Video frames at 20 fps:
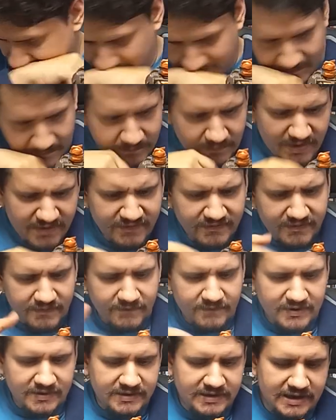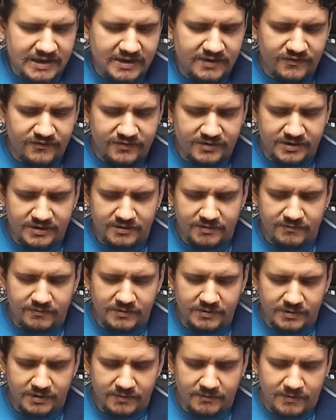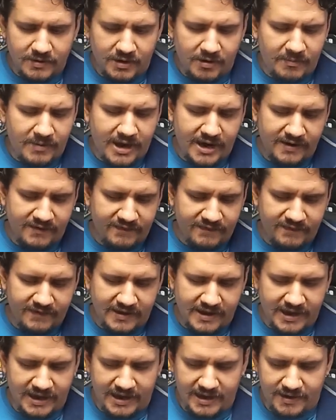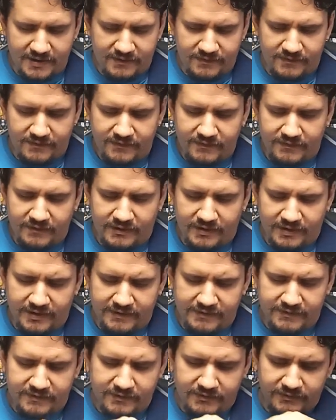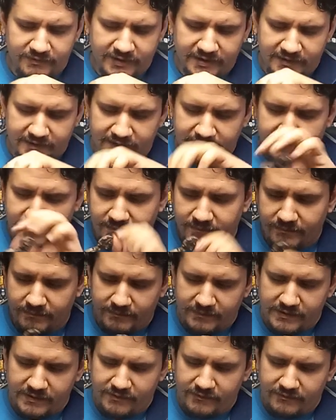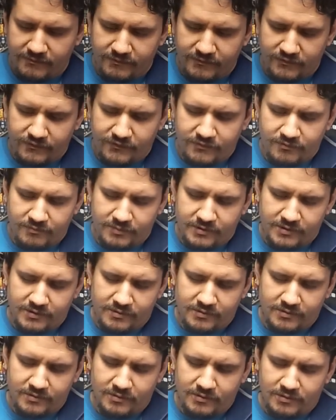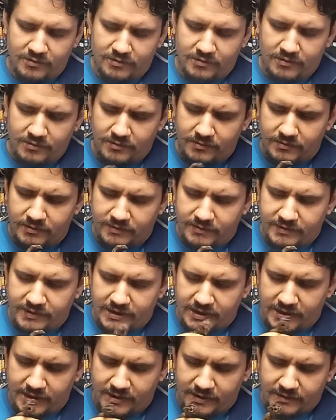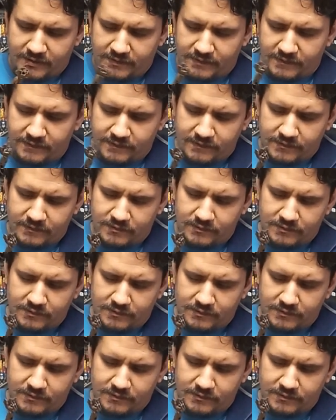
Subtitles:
The rest of it they engineered really well, minus the hands. I still think this was stupid with the hands.